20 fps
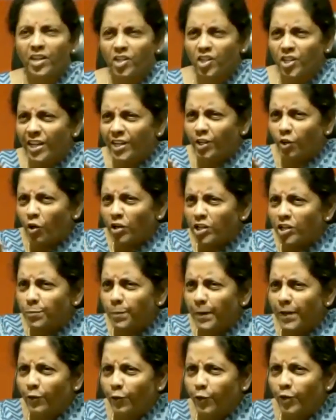does she at all
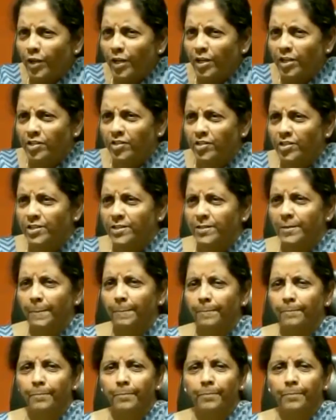speak for Dalits?